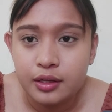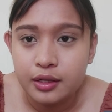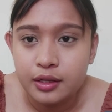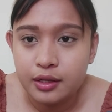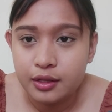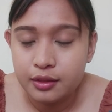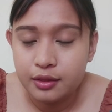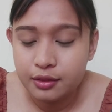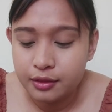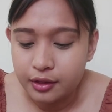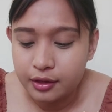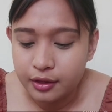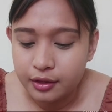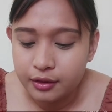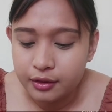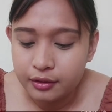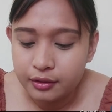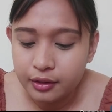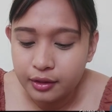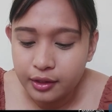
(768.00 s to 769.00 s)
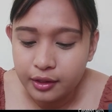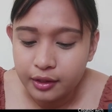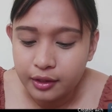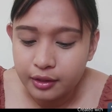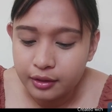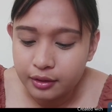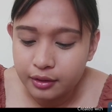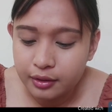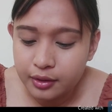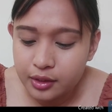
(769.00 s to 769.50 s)
And then,
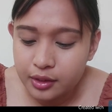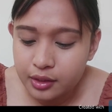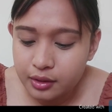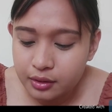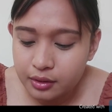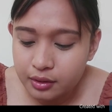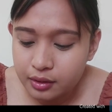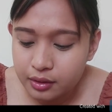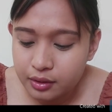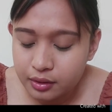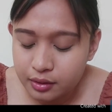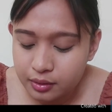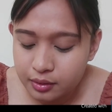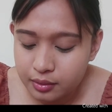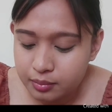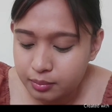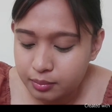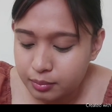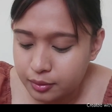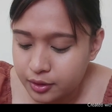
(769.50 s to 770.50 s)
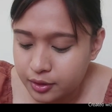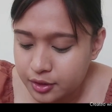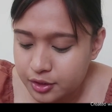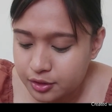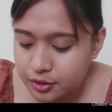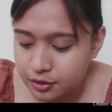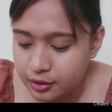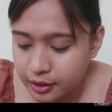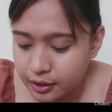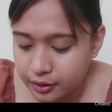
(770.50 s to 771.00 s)
I
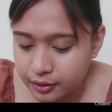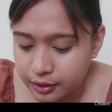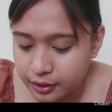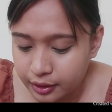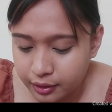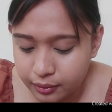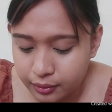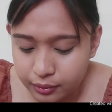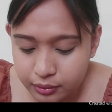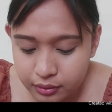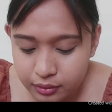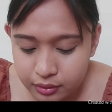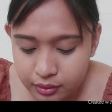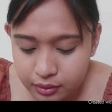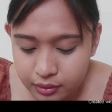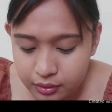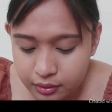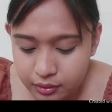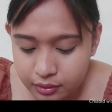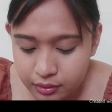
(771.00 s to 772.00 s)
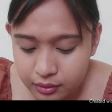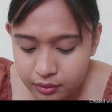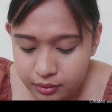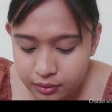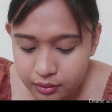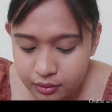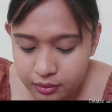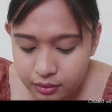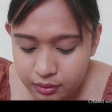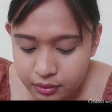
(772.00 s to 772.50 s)
brush that out
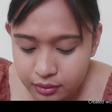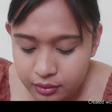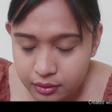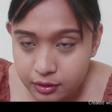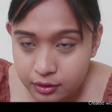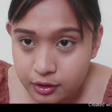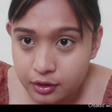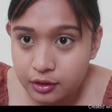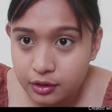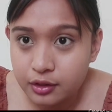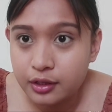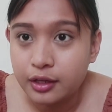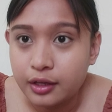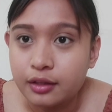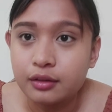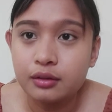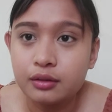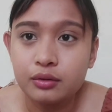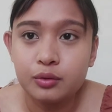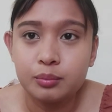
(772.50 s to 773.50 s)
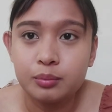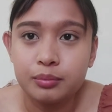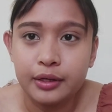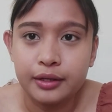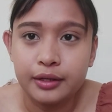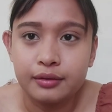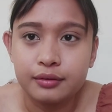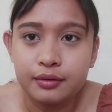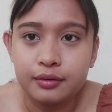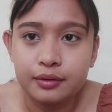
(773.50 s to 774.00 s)
again to
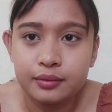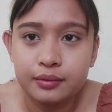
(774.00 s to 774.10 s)
blend.